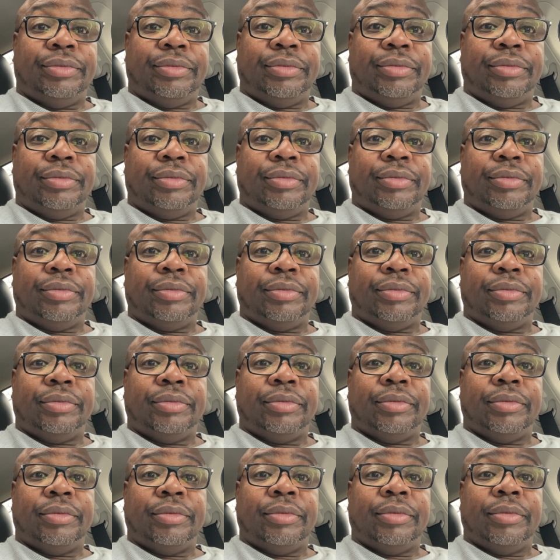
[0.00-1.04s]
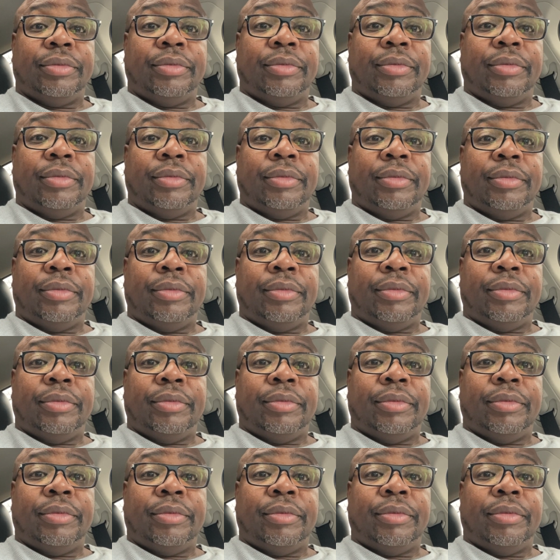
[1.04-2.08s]

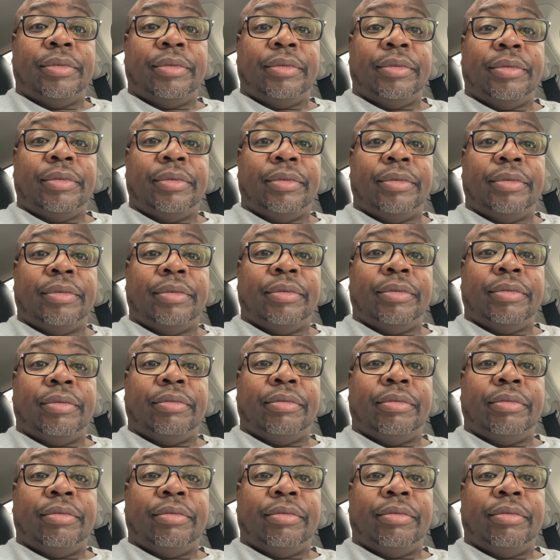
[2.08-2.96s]
Nothing is said.